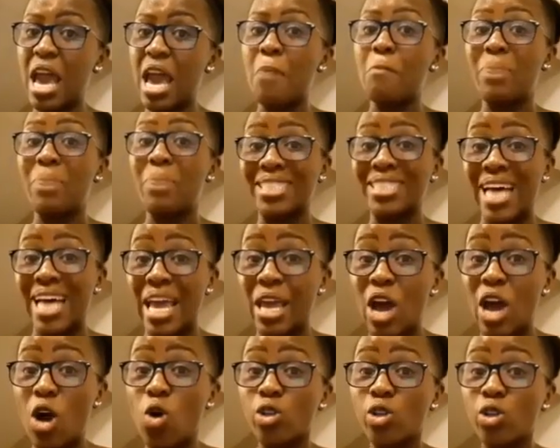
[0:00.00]
but I
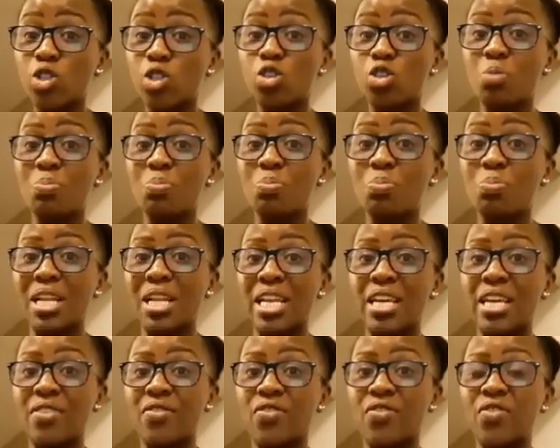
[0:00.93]
also
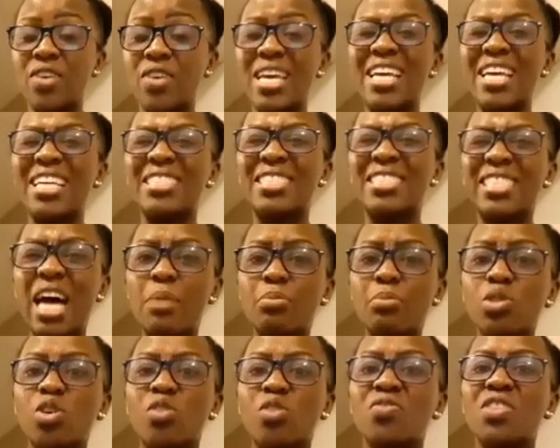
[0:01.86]
believe, in
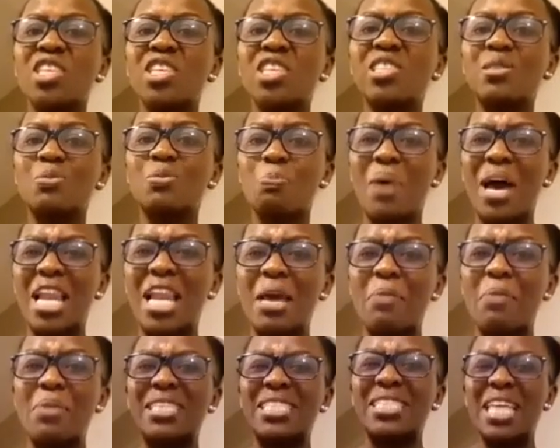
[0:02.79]
terms of this
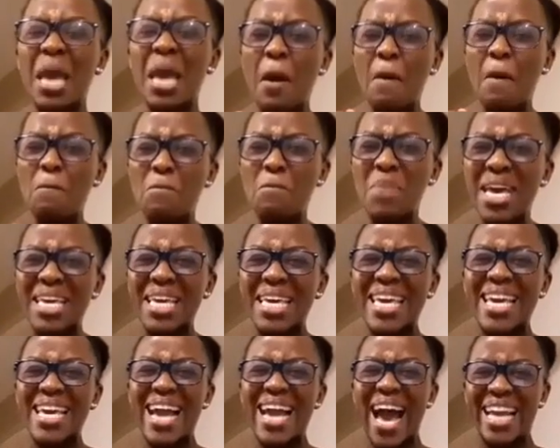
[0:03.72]
parliament
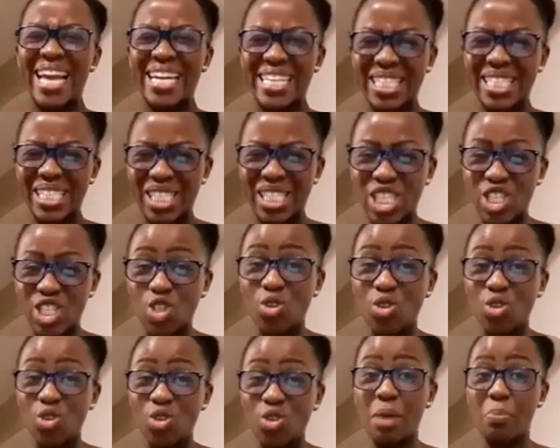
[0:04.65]
making a
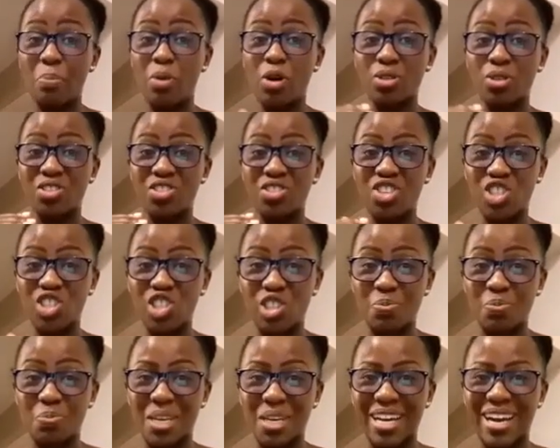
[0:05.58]
decision about the
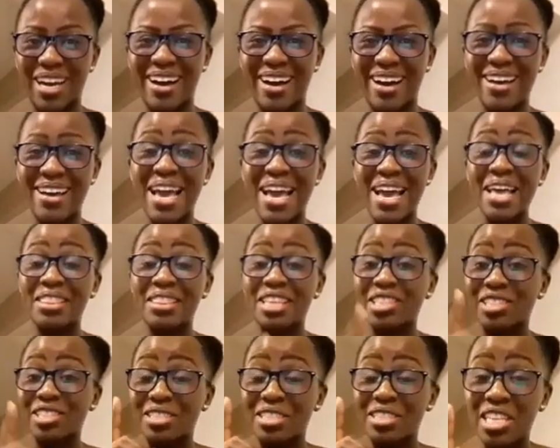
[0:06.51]
speaker,
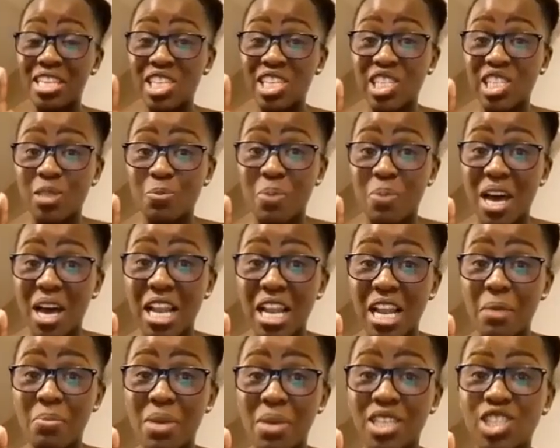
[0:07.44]
that this
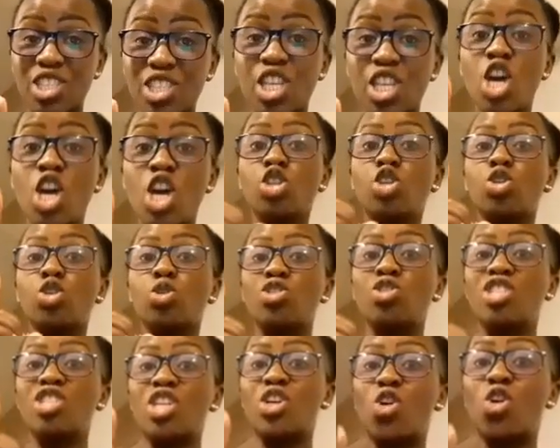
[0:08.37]
parliament should
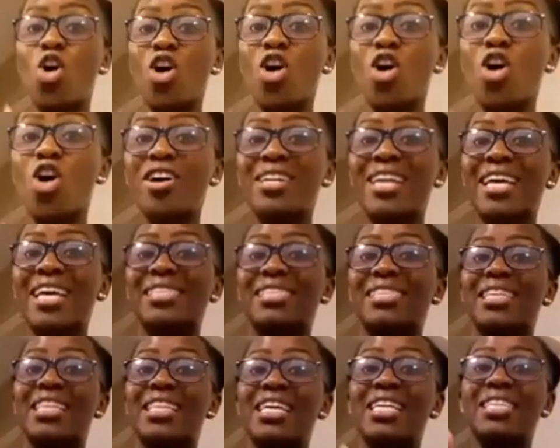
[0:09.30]
recognize
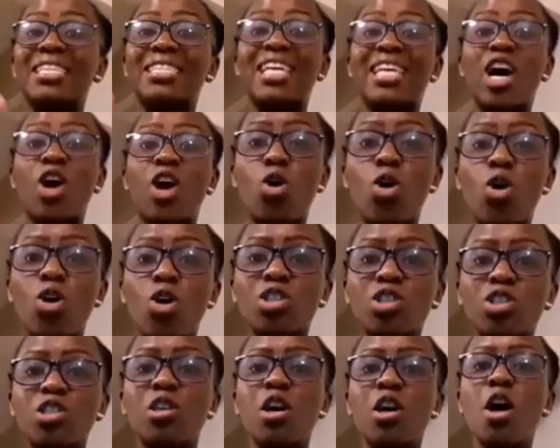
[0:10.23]
that there is a
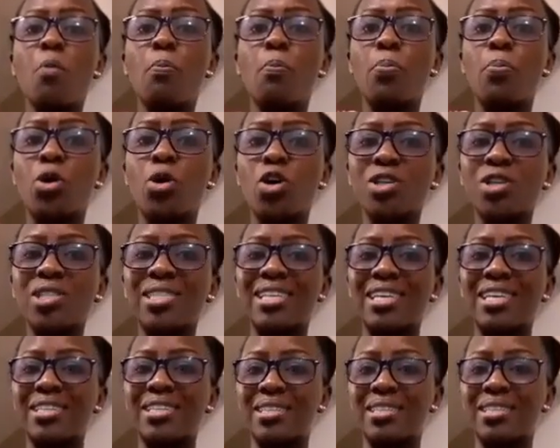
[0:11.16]
court
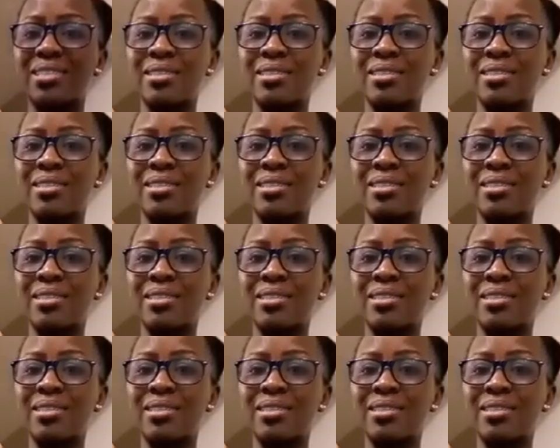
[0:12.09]
process,